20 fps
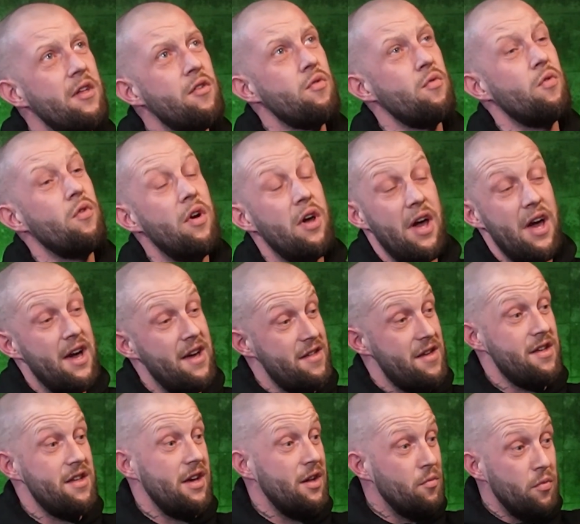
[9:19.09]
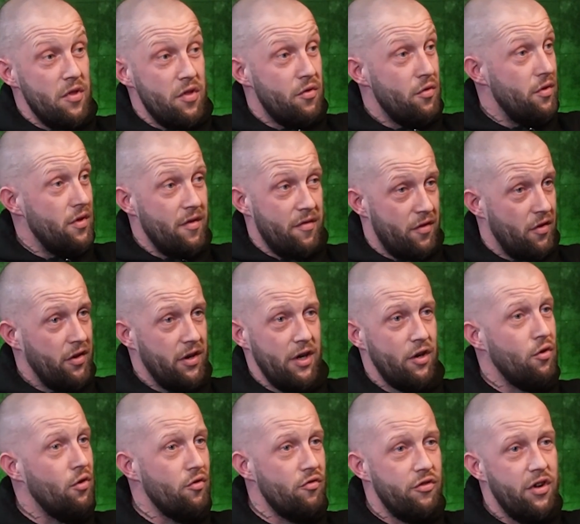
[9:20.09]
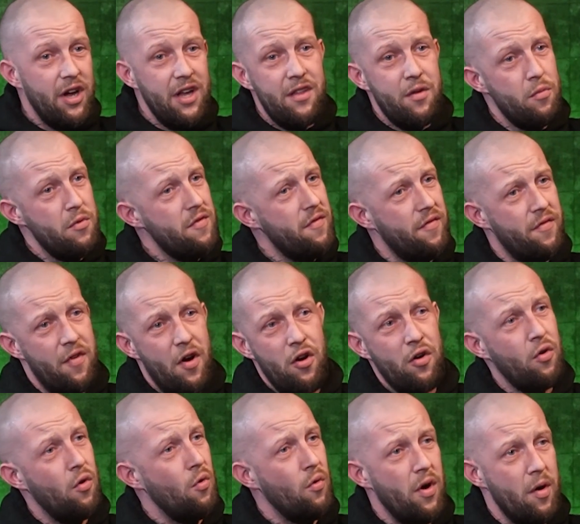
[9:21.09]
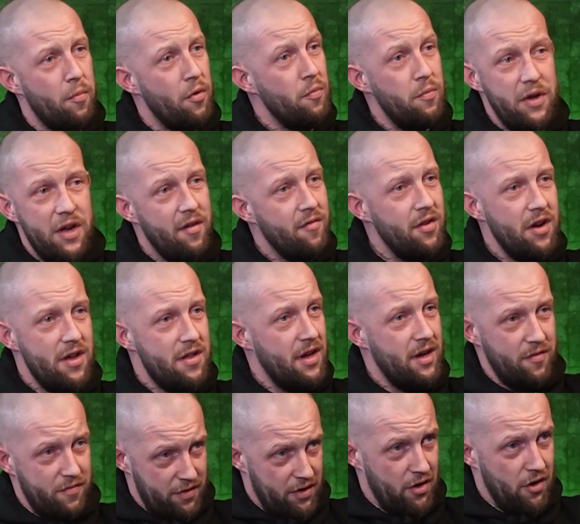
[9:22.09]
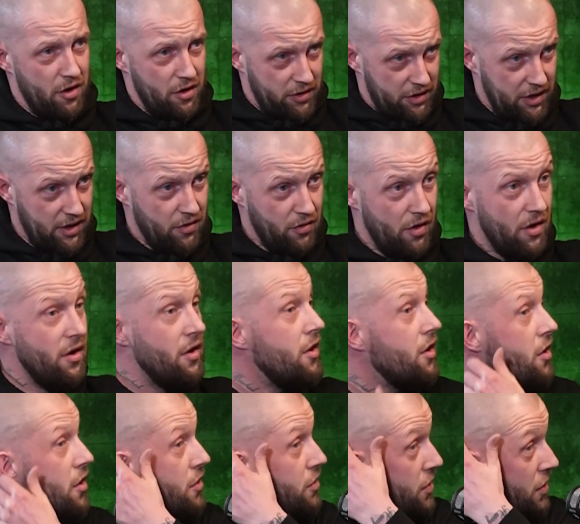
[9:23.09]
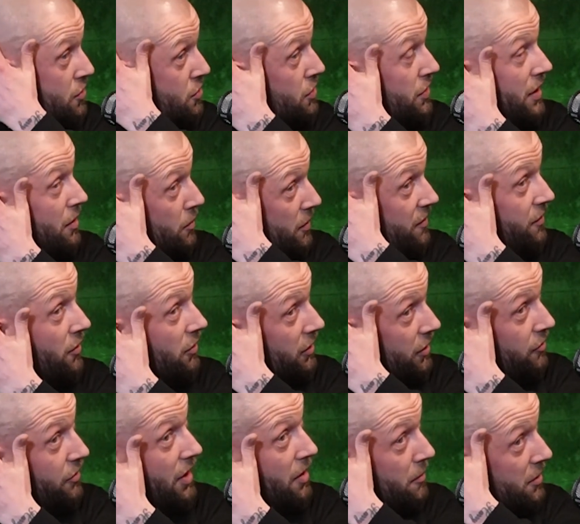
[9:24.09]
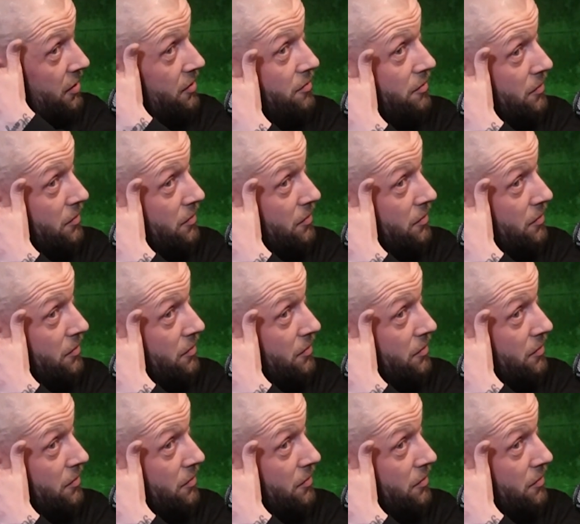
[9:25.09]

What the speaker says: So, as I said, went through the fucking contract. It was fuck all about me having to stay for another year and that. So I just helped me fucking ram it.